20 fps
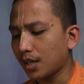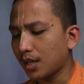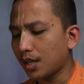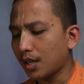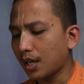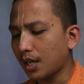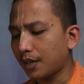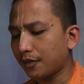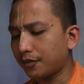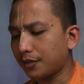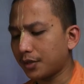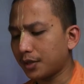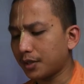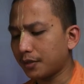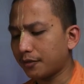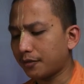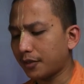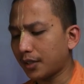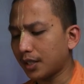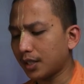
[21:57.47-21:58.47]
After the
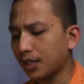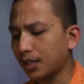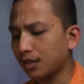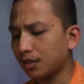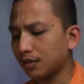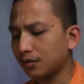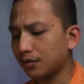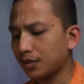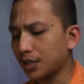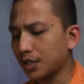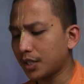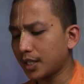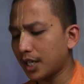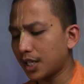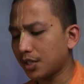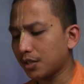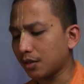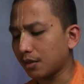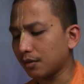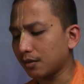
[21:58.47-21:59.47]
friendly
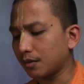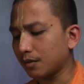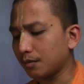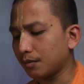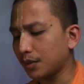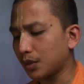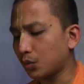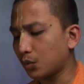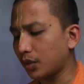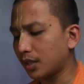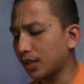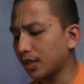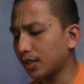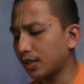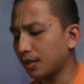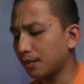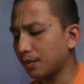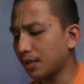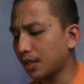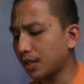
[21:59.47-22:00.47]
conversation between
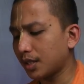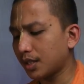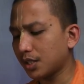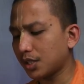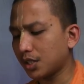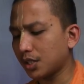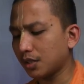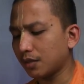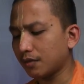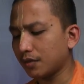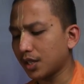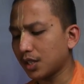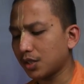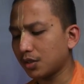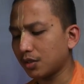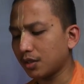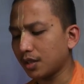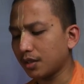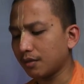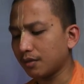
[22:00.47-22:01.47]
Nanda Maharaj and
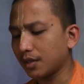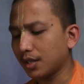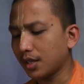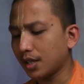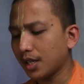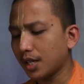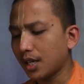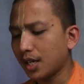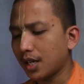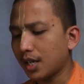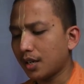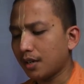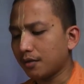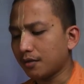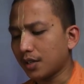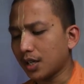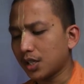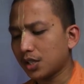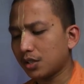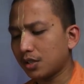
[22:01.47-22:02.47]
Vasudeva,
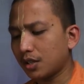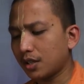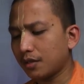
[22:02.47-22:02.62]
Vasudeva